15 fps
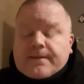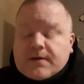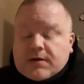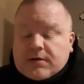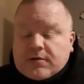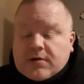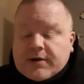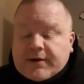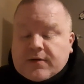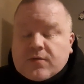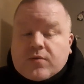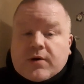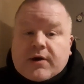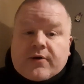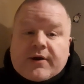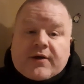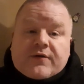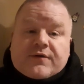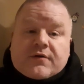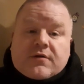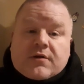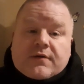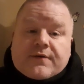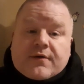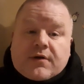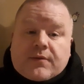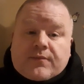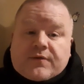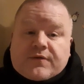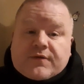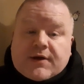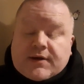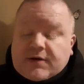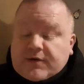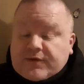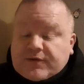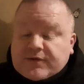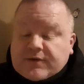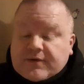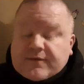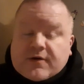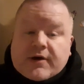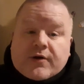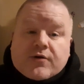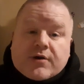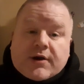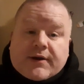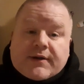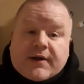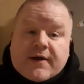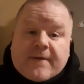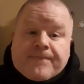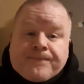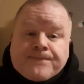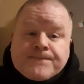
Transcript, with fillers: online where he is at all times. That is a very good idea.